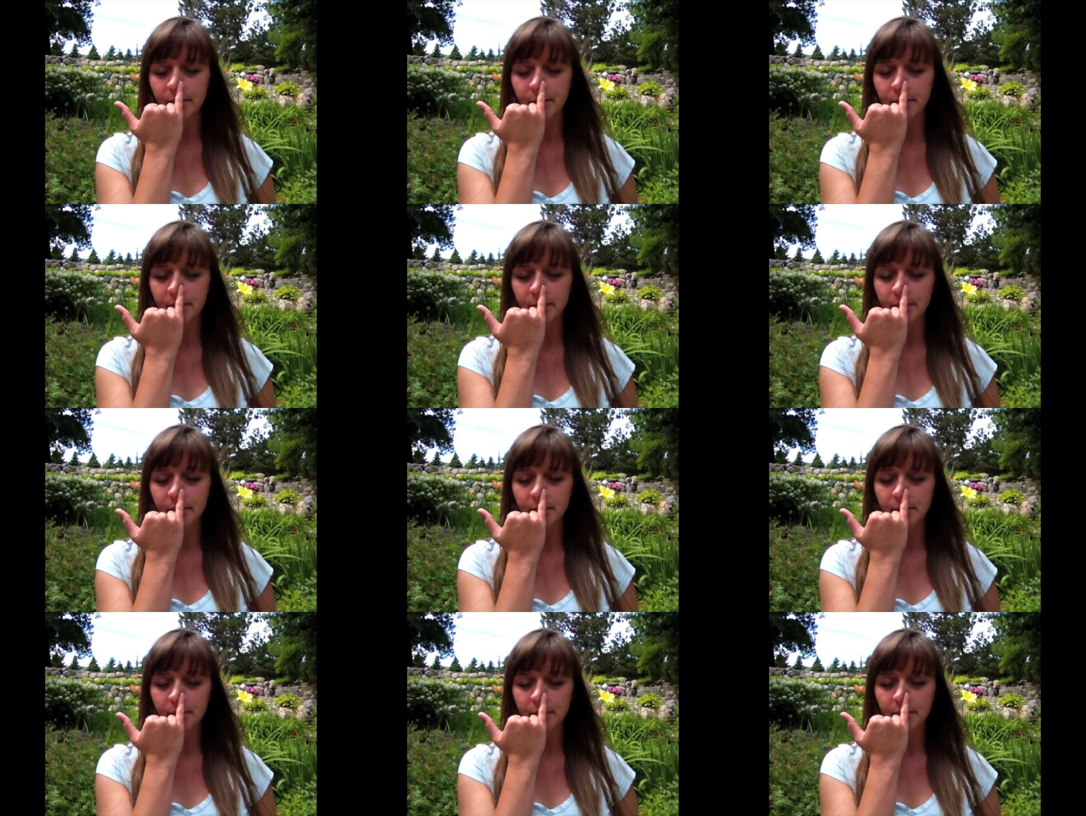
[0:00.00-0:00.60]

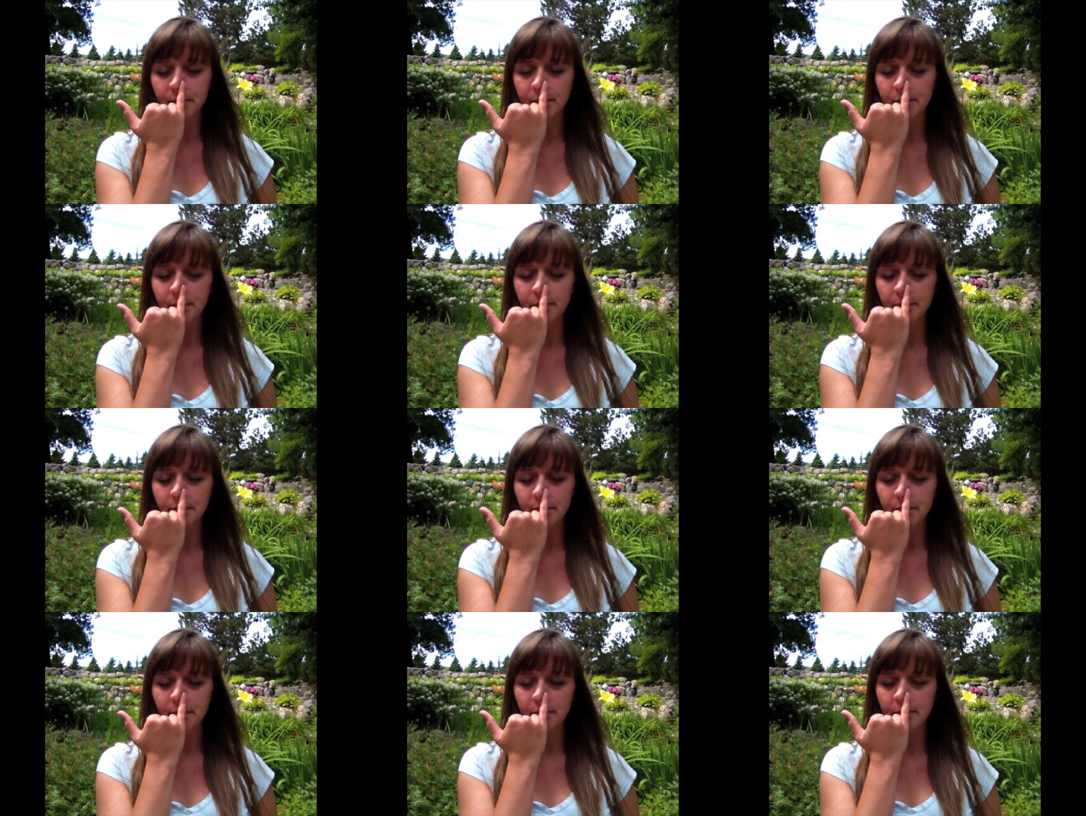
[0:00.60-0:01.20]

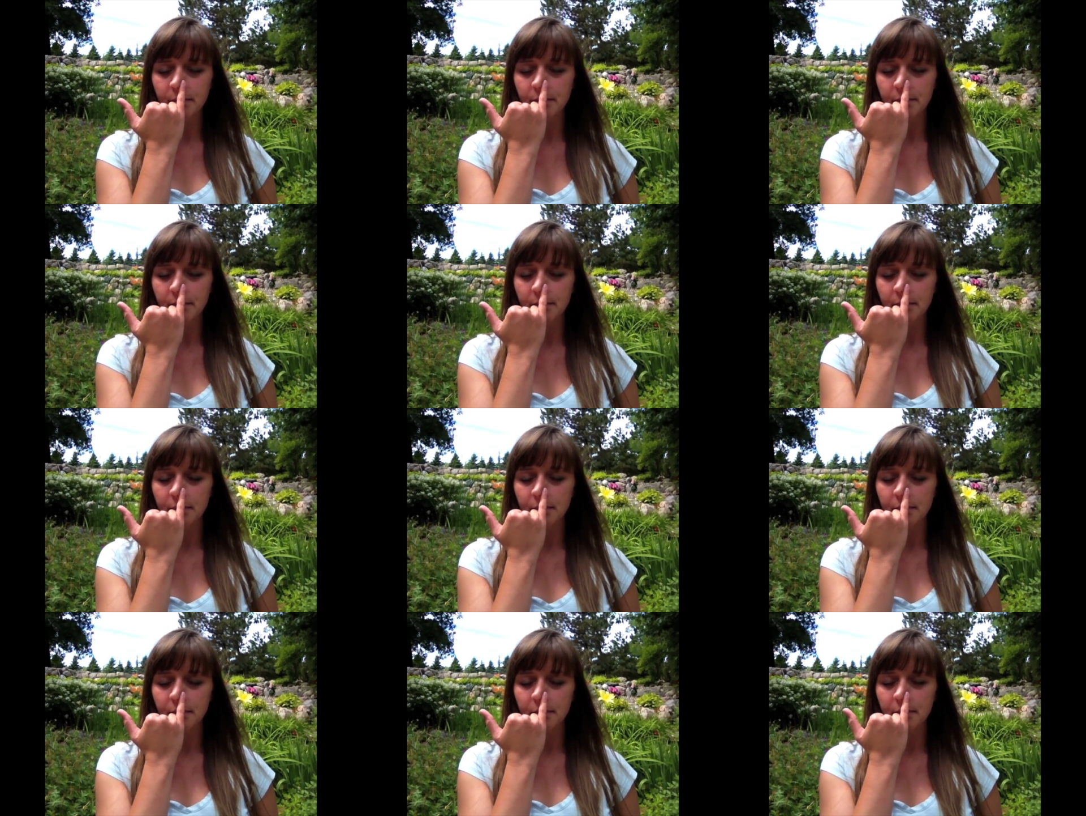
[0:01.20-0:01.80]

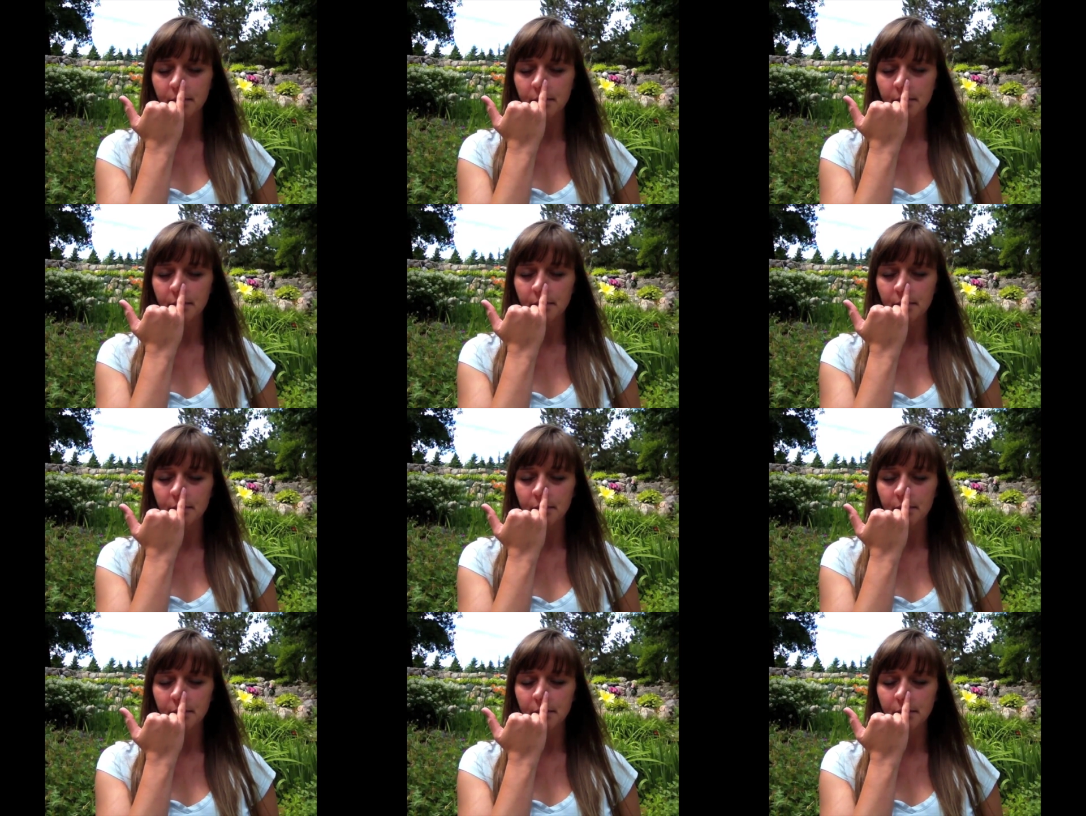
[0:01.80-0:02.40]

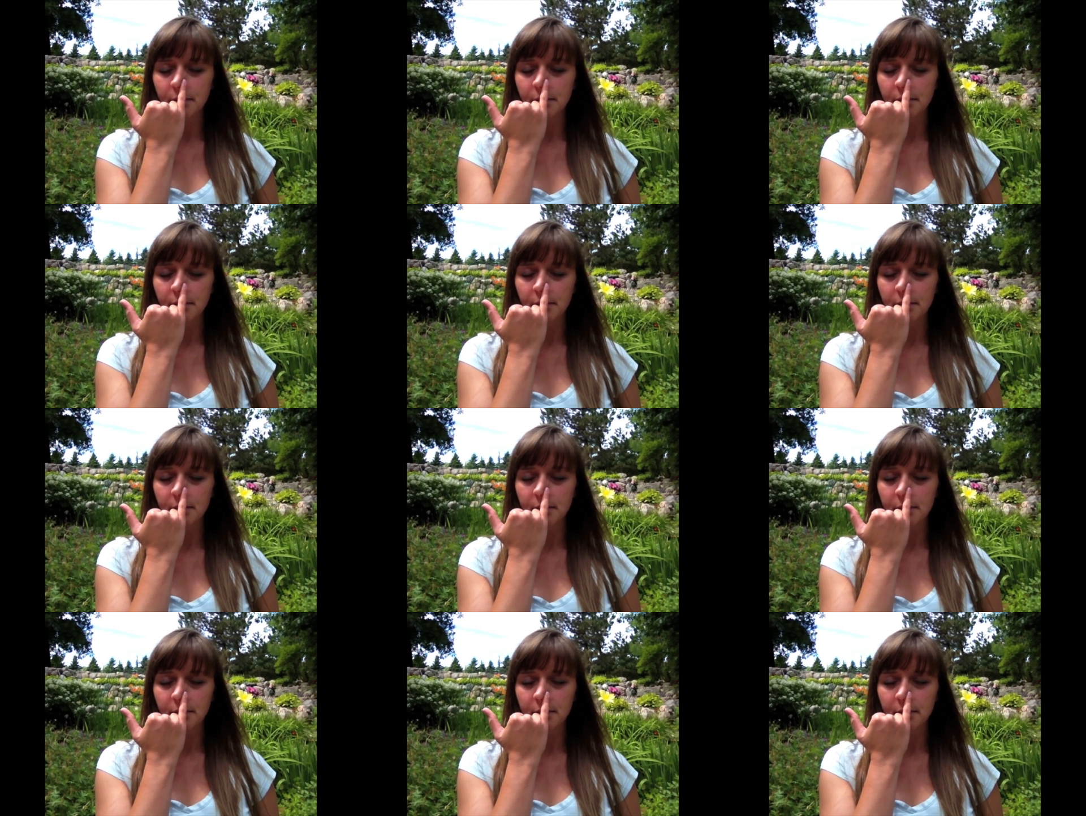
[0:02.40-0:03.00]

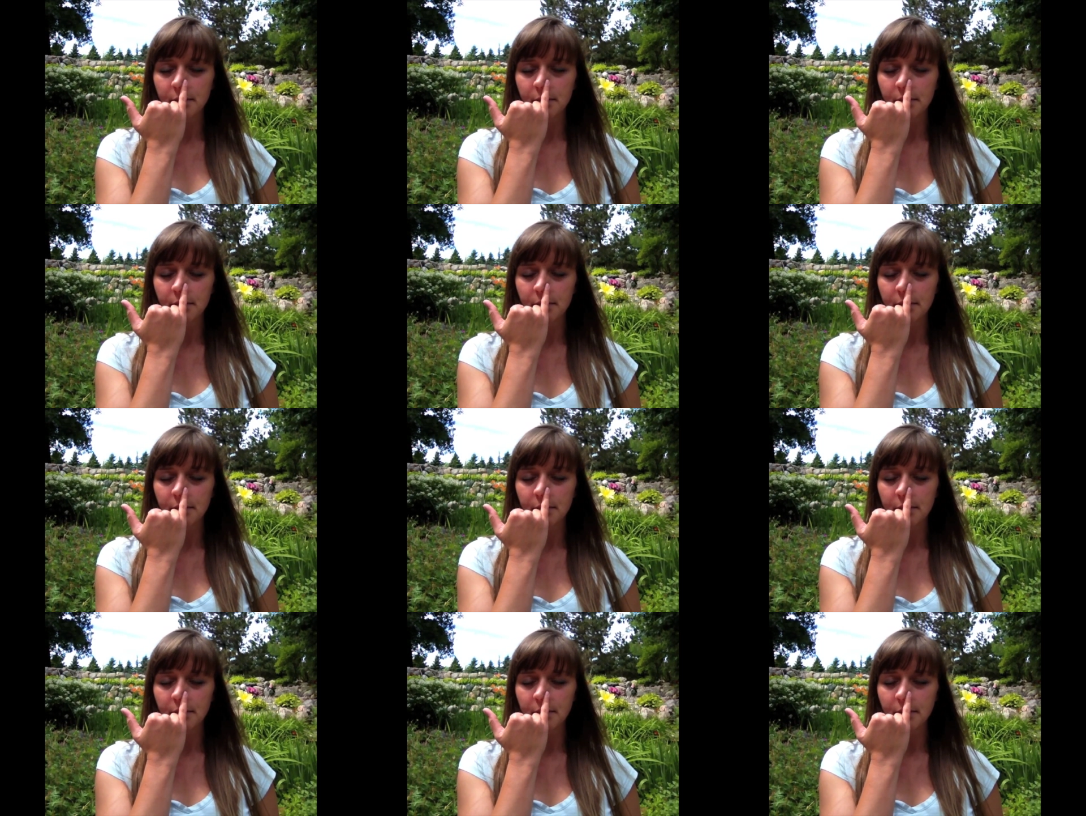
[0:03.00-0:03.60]

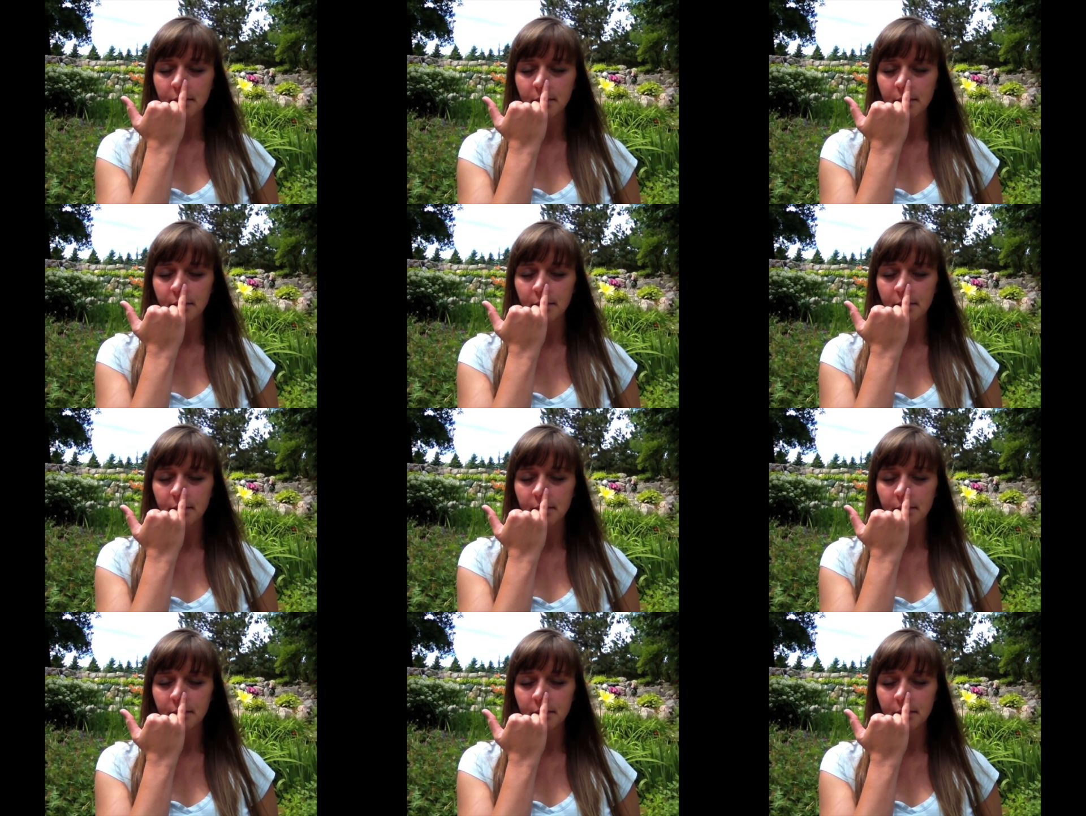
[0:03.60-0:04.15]
Nobody speaks.